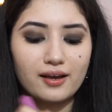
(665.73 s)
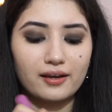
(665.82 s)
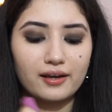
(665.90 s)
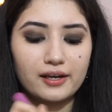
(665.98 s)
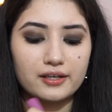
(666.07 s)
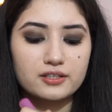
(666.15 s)

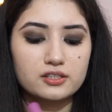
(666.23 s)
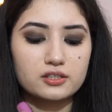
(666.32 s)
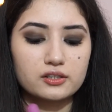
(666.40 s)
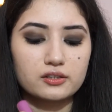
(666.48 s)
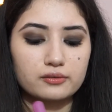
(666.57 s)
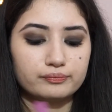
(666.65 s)
and
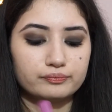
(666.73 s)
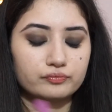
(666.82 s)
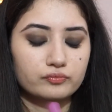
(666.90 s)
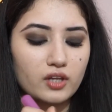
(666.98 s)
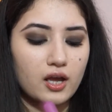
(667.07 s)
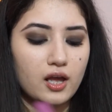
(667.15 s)

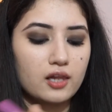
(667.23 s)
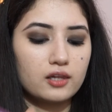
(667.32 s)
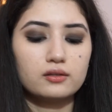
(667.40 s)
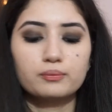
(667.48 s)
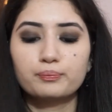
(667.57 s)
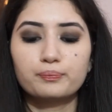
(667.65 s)
I'll
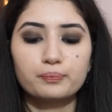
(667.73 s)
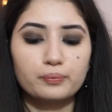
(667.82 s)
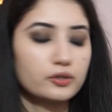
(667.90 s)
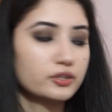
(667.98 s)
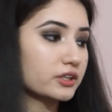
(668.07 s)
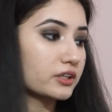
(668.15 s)

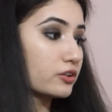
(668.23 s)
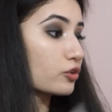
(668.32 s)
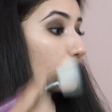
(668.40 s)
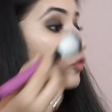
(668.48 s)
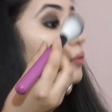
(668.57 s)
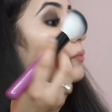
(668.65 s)
put it
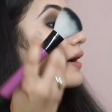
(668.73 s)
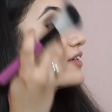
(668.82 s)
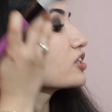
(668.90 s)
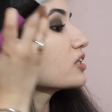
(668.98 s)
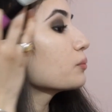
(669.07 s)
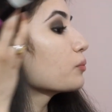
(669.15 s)
over my
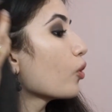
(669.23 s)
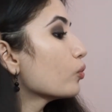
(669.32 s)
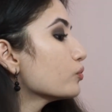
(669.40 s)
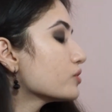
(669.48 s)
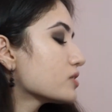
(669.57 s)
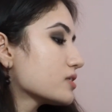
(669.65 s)

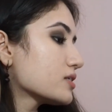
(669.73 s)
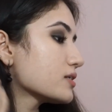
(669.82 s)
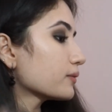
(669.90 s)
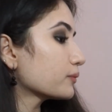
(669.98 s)
cheekbones.